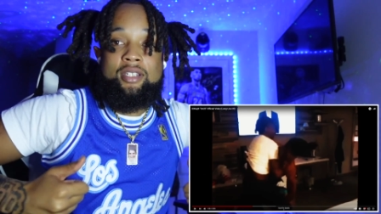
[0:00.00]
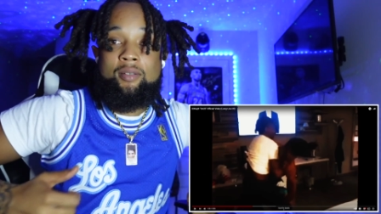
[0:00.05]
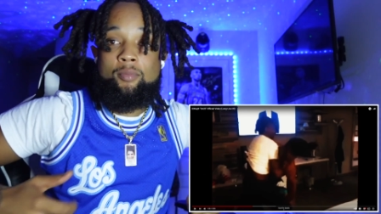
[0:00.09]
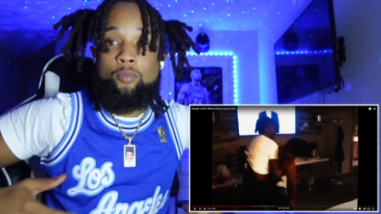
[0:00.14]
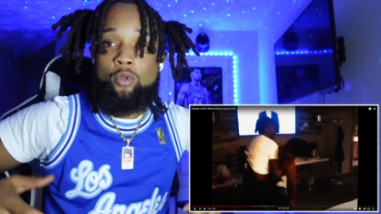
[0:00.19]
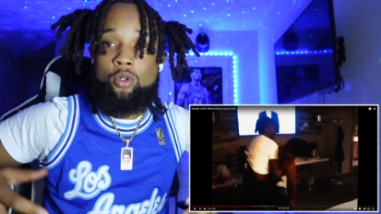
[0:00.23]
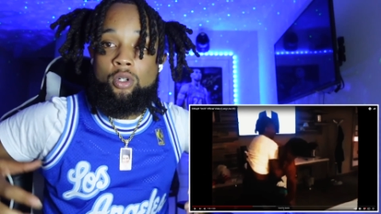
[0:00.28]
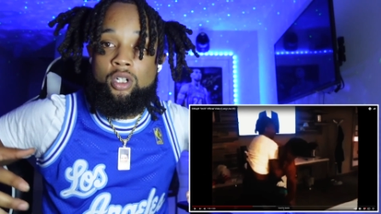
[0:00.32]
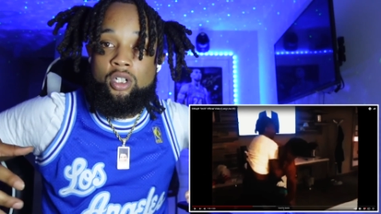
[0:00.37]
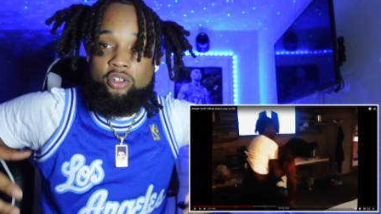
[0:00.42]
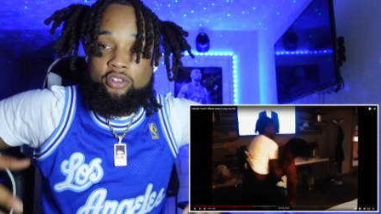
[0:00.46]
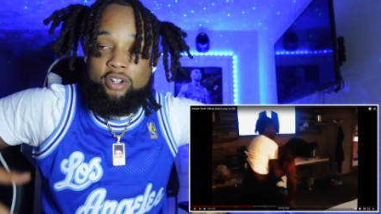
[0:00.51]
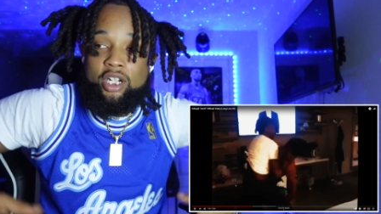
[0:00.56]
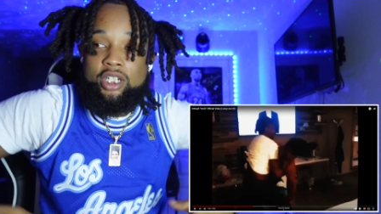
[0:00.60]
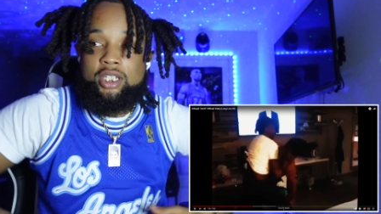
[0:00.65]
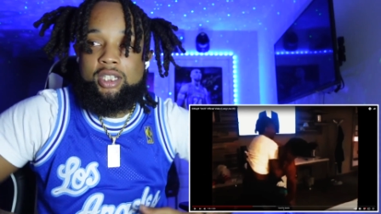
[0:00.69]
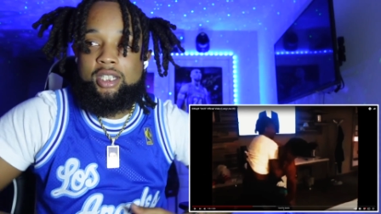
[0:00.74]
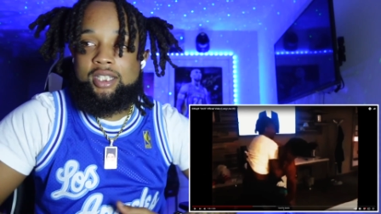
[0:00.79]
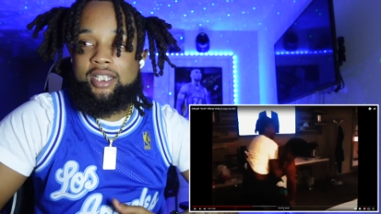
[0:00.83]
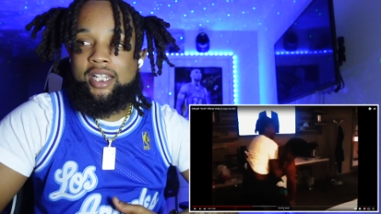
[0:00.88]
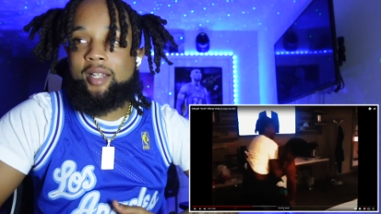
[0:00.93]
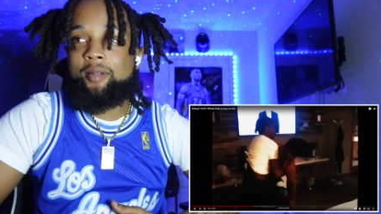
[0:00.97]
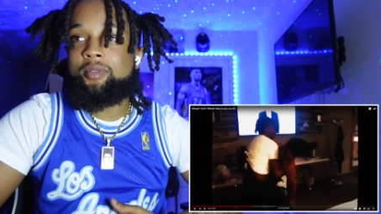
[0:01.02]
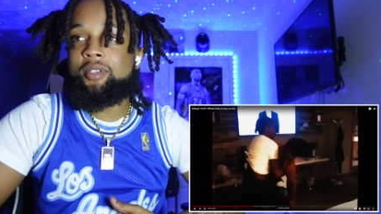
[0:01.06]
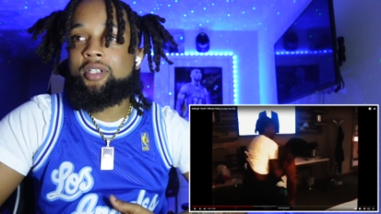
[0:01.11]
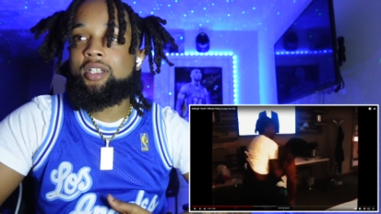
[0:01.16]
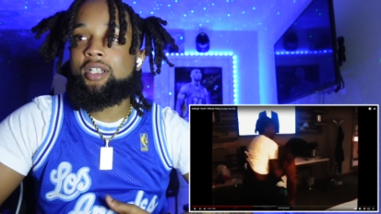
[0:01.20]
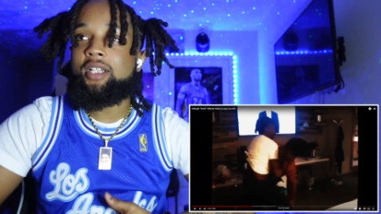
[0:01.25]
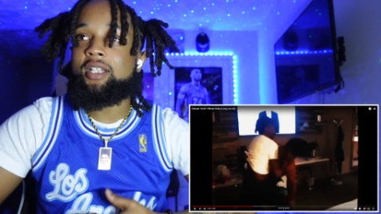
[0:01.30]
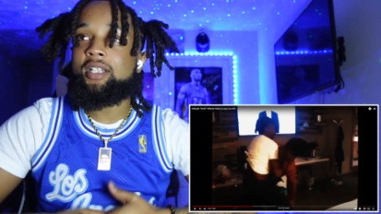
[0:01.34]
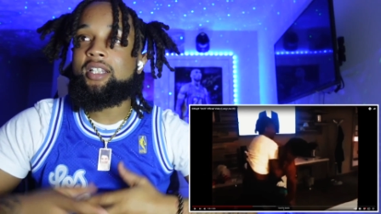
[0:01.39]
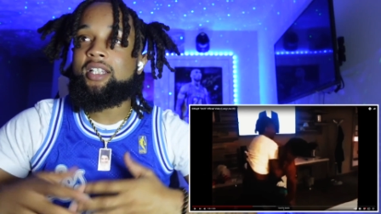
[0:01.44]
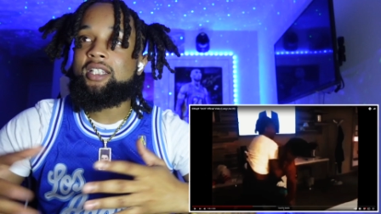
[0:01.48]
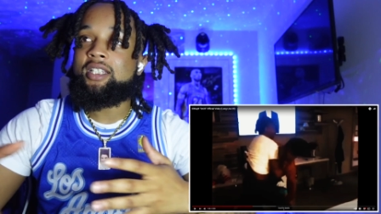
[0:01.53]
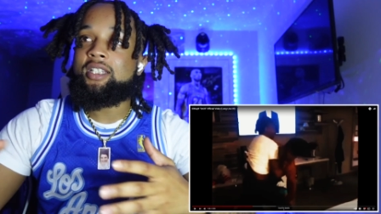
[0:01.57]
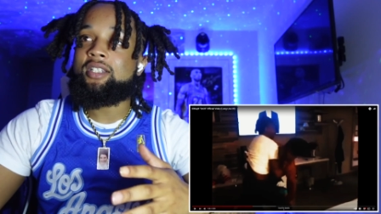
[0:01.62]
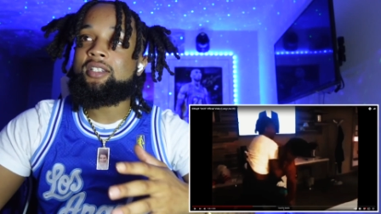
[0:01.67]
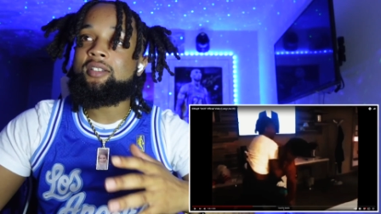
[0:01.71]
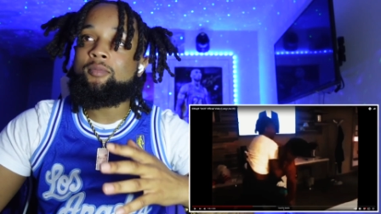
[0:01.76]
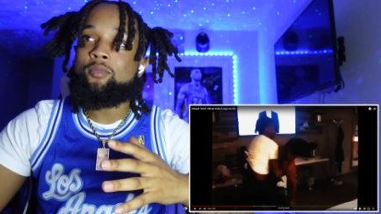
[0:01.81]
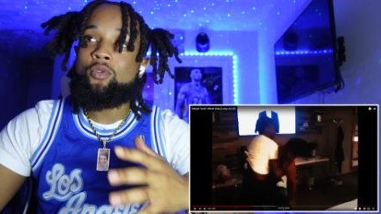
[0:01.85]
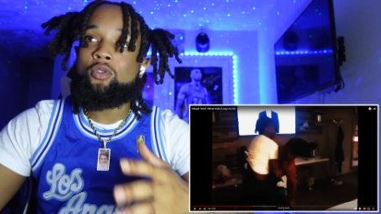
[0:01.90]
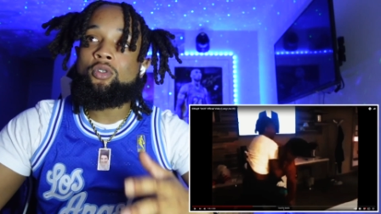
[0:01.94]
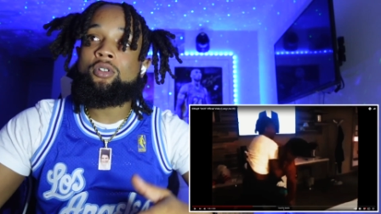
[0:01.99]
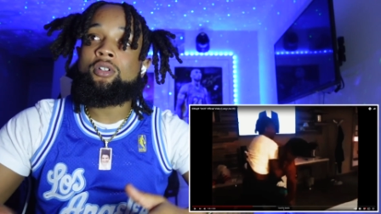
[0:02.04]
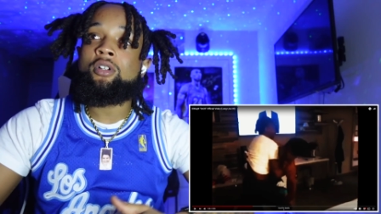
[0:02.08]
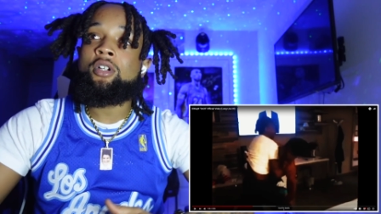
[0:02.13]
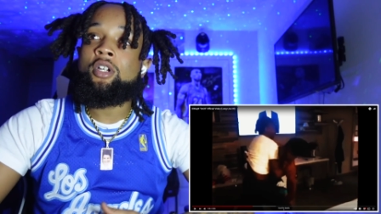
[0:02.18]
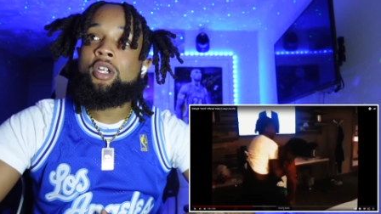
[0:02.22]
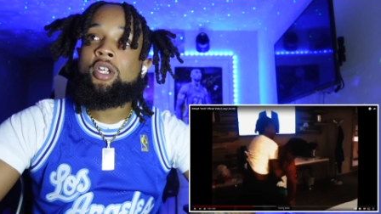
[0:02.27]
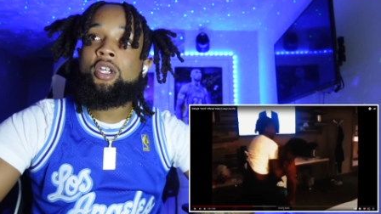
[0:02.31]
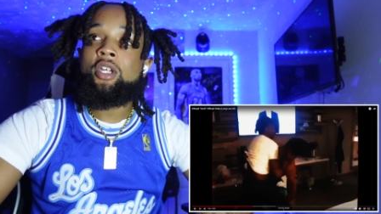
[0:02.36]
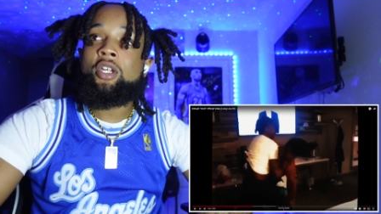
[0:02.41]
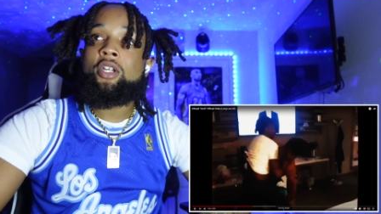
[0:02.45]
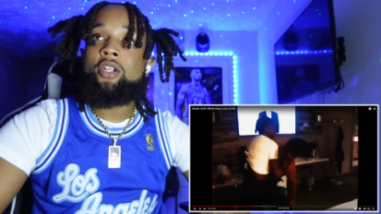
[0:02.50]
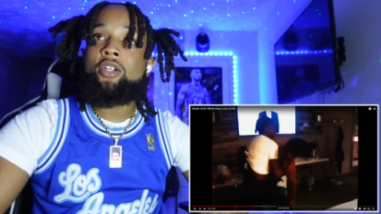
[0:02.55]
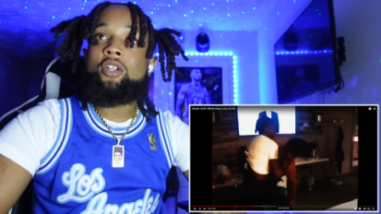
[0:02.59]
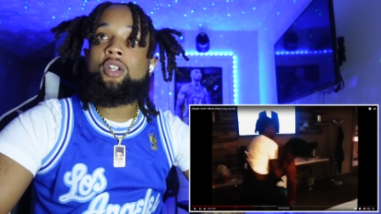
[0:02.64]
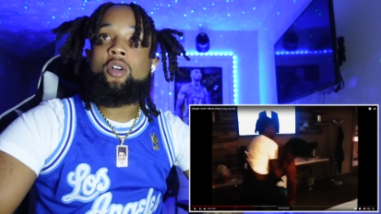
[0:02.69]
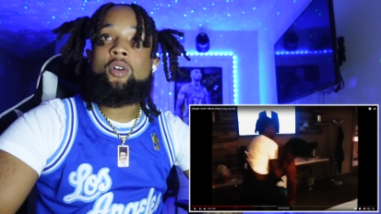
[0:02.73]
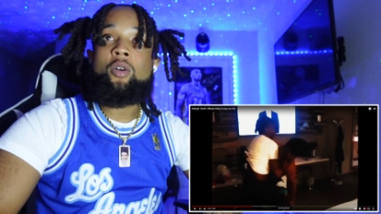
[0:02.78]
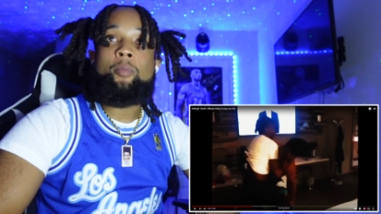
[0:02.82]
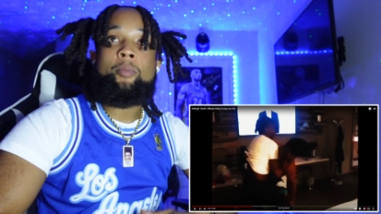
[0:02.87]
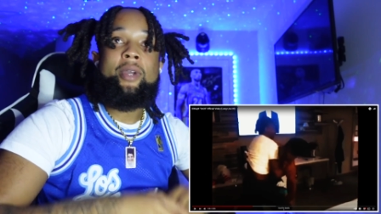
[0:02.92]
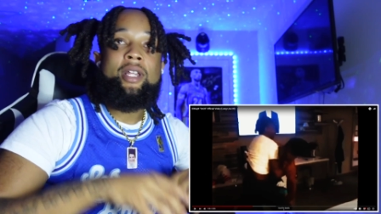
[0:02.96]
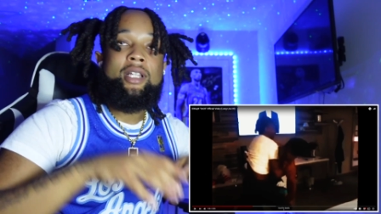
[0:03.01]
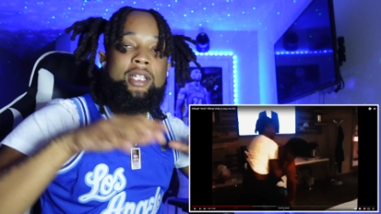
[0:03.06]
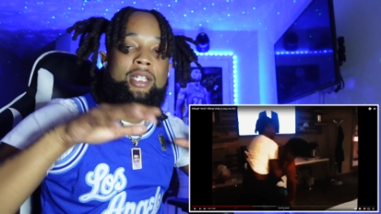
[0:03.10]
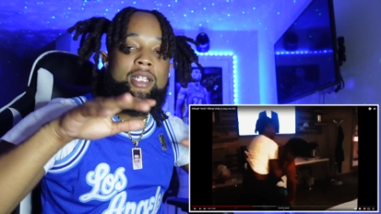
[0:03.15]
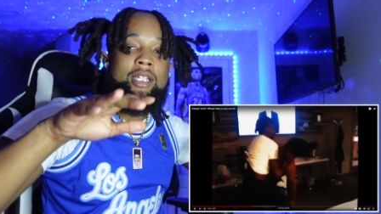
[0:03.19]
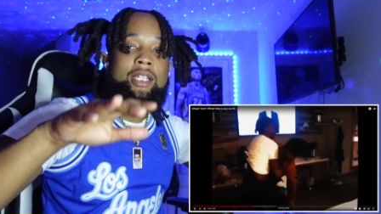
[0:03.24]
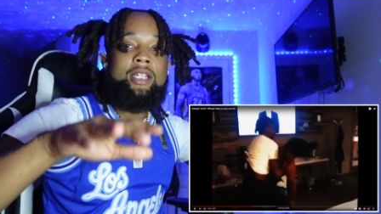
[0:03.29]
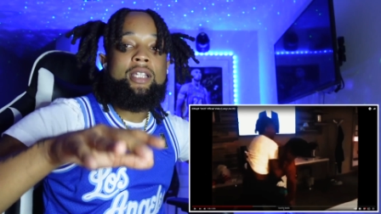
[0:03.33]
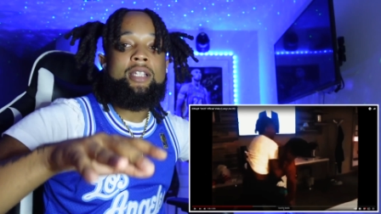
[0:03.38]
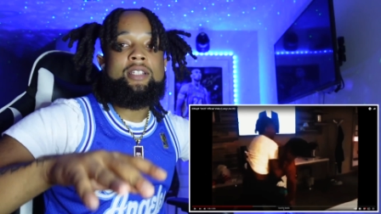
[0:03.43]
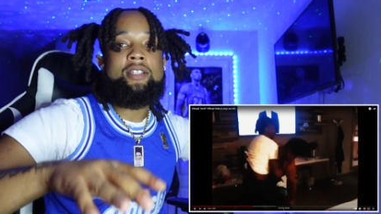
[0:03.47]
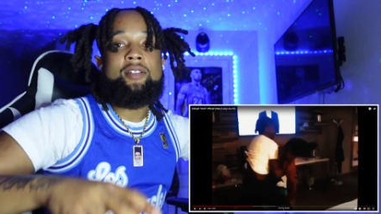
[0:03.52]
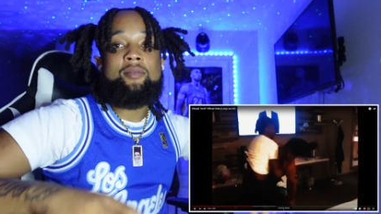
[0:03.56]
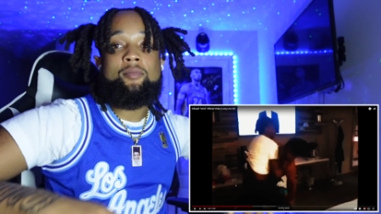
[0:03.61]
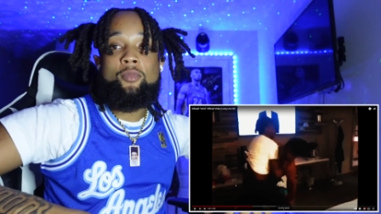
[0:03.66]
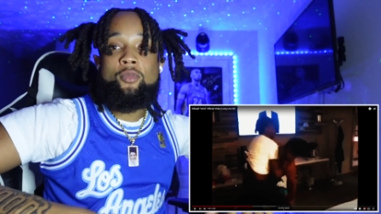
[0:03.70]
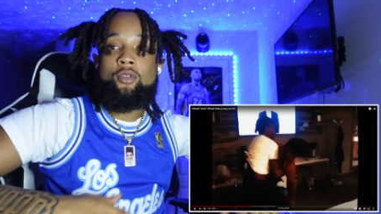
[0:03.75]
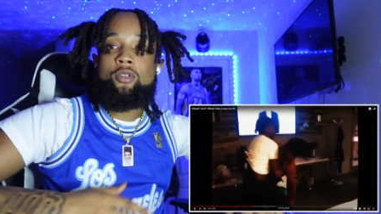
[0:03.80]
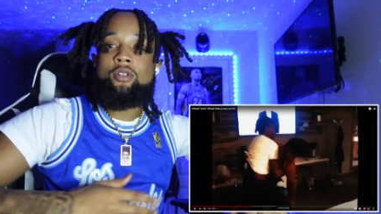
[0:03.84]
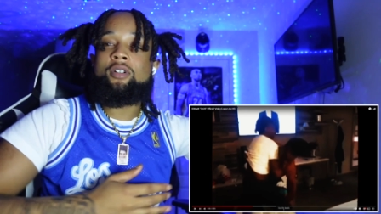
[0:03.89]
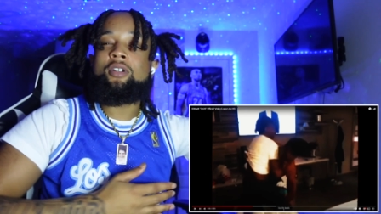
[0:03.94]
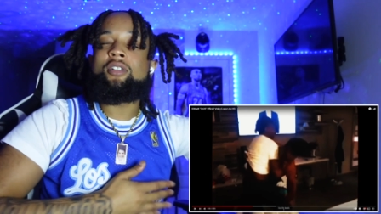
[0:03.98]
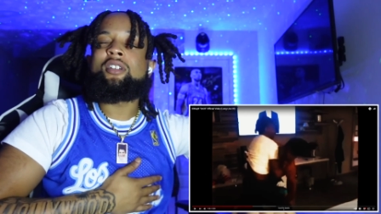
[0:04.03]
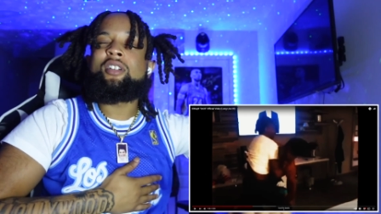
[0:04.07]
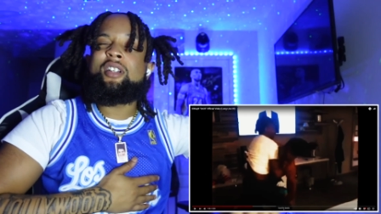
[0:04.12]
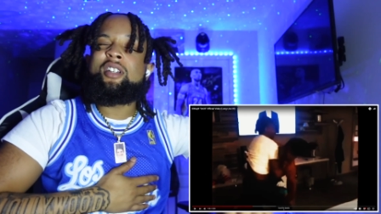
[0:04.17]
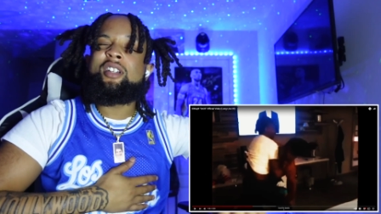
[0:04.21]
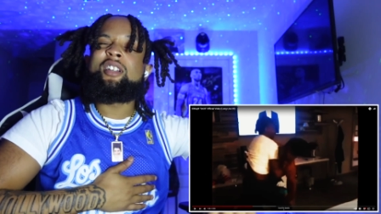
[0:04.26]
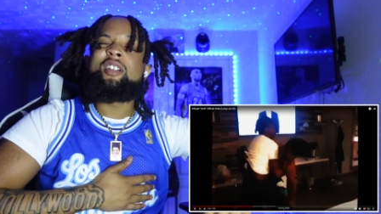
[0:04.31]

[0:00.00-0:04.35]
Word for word: some more aggression type shit, and this is some more, you know, melody, some more,